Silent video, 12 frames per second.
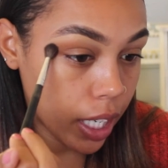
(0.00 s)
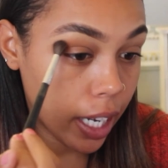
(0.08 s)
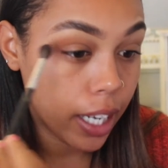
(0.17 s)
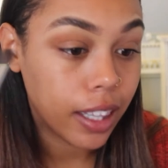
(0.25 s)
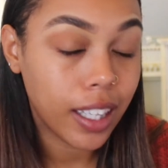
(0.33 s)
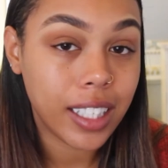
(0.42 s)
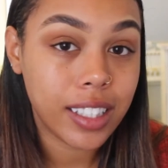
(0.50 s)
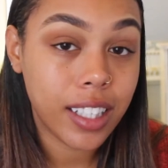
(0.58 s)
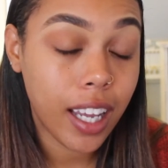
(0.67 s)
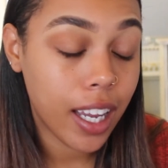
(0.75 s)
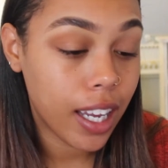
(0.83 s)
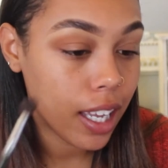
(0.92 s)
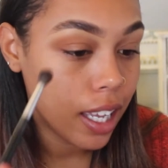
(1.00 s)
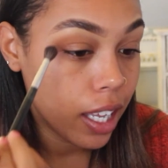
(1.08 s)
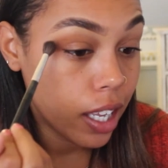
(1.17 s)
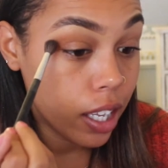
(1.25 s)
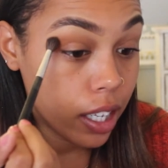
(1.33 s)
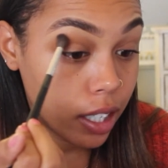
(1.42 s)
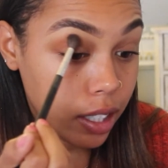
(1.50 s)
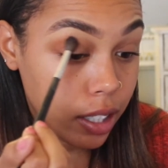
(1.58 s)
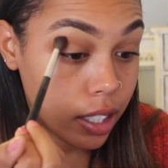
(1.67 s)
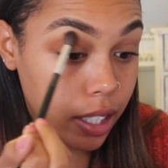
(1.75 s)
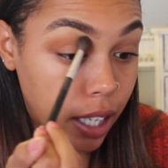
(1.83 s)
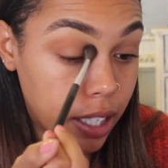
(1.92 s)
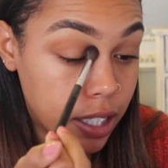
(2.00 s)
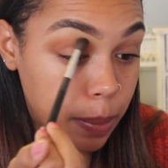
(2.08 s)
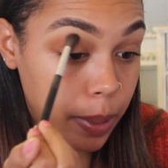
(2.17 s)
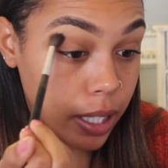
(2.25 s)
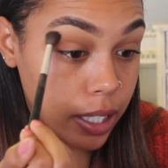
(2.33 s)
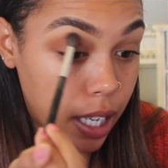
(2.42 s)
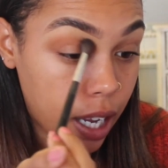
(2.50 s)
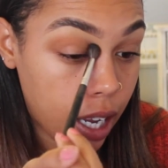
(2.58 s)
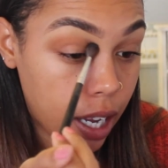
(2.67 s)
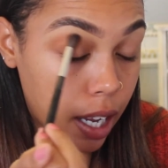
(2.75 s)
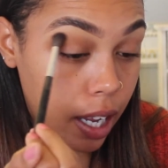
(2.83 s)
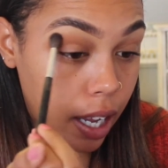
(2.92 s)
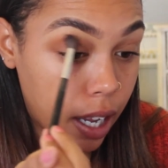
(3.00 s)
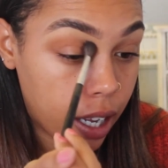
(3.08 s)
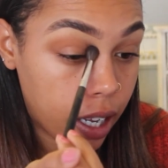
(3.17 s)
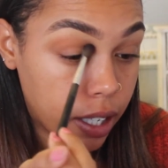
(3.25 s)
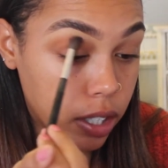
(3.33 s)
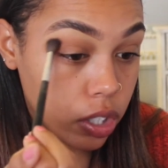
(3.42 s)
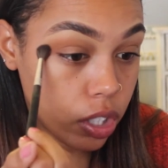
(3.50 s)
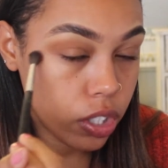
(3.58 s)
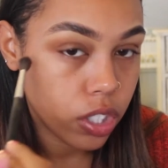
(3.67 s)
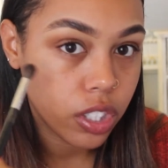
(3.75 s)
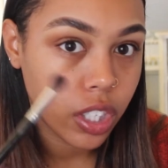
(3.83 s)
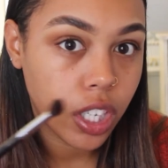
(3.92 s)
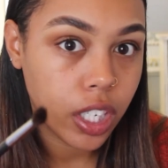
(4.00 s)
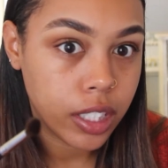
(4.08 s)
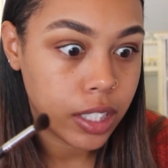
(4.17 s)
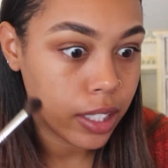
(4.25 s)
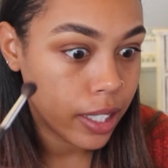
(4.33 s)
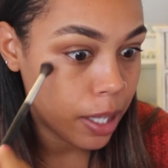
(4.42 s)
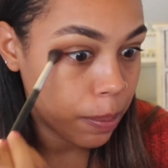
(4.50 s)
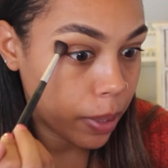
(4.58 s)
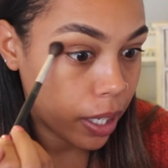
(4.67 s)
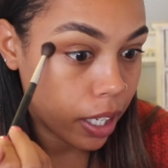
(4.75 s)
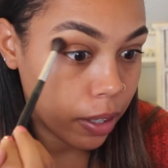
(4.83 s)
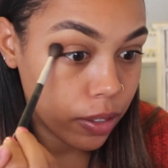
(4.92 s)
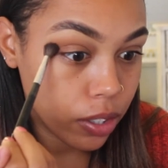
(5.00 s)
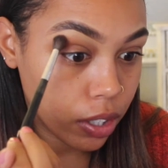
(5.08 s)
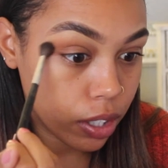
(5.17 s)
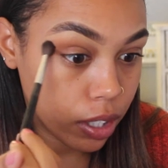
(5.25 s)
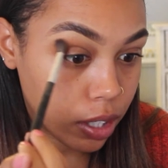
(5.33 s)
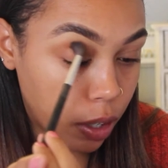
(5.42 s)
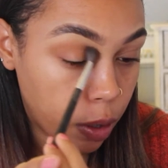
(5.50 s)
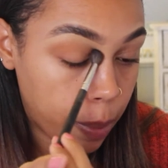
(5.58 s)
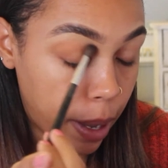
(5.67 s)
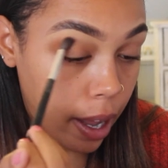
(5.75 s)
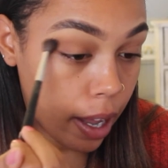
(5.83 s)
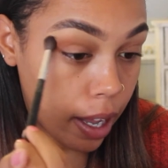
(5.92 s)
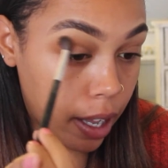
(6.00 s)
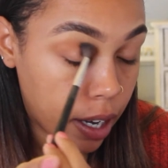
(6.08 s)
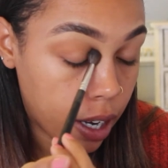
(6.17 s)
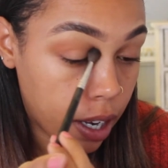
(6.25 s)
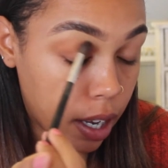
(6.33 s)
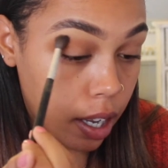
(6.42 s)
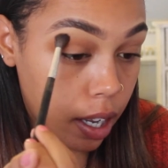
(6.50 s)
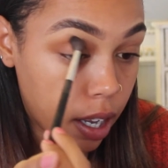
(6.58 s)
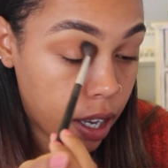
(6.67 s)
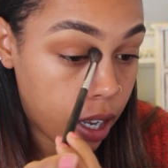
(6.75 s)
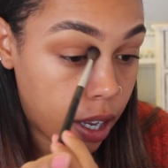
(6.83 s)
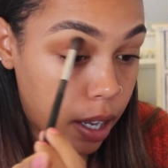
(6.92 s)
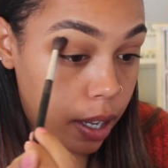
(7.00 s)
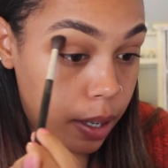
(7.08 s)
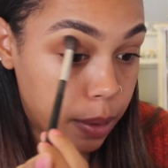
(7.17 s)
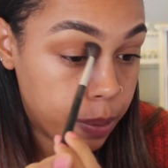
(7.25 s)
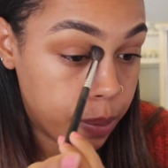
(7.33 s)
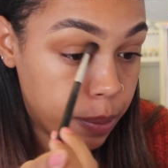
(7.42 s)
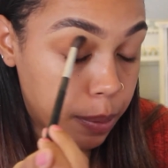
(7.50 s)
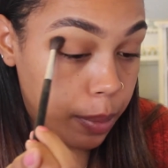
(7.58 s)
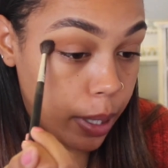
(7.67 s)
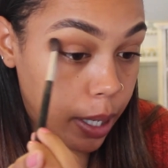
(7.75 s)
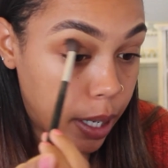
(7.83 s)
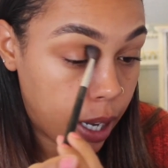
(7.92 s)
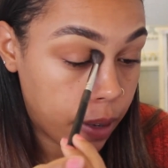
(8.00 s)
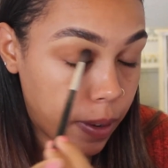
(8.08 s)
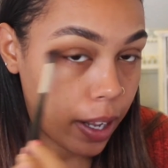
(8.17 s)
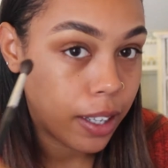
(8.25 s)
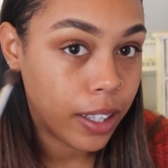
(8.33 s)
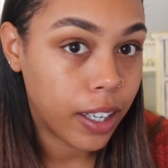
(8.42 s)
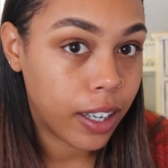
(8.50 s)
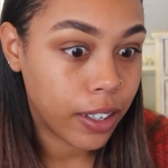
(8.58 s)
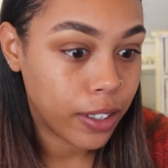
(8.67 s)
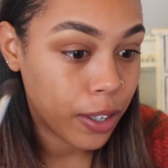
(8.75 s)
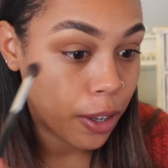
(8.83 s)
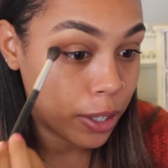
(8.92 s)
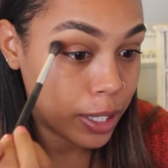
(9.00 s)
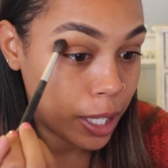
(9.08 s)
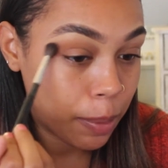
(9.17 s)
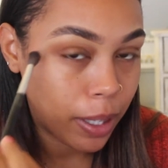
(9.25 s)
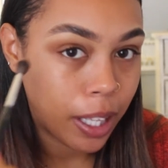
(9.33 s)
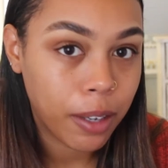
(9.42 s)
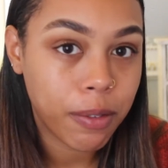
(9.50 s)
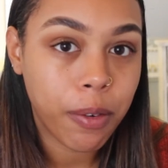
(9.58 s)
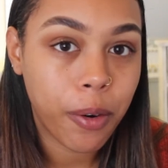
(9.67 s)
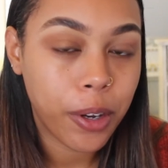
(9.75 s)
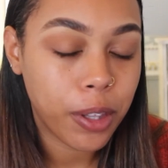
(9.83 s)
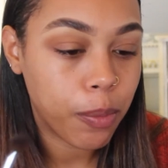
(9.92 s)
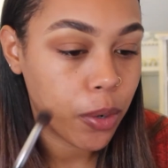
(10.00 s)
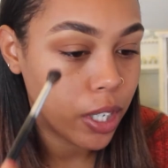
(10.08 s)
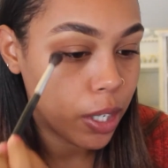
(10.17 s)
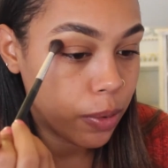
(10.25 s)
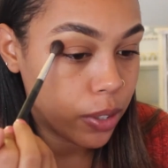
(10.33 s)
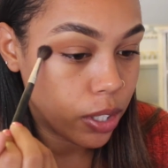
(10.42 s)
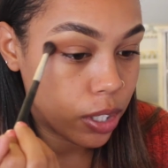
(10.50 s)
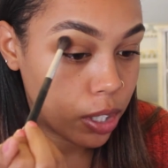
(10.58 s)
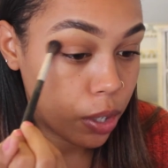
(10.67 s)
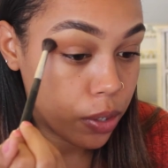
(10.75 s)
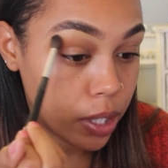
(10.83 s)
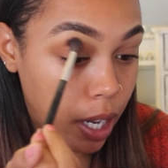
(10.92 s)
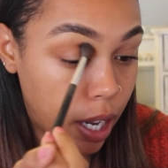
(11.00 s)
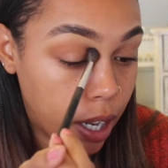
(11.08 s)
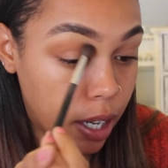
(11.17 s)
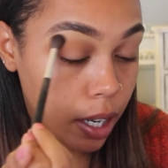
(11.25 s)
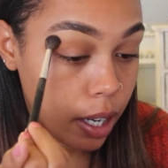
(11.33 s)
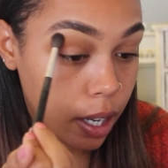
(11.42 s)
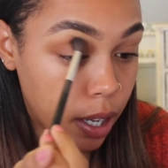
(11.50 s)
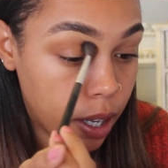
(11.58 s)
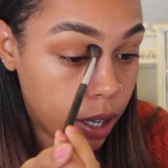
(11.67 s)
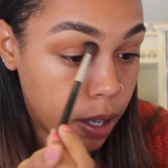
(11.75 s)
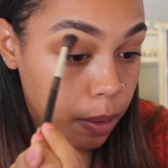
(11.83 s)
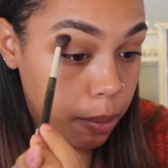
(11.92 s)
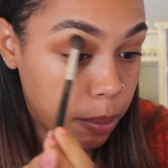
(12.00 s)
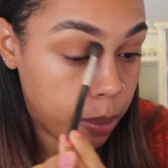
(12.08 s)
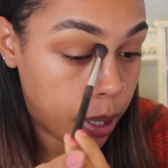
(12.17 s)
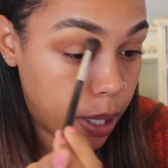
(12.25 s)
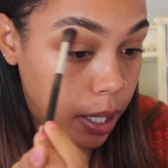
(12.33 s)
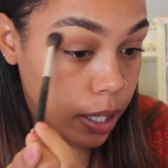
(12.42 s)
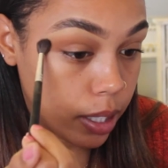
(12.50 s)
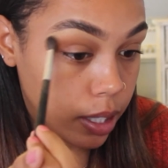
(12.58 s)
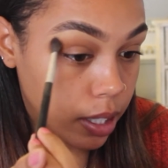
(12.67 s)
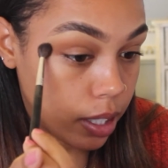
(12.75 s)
And last night decided to be the day, and she just couldn't sleep. Like, it was just so bad. But I finally got her to go to sleep at like 4 in the morning, which is so sad. But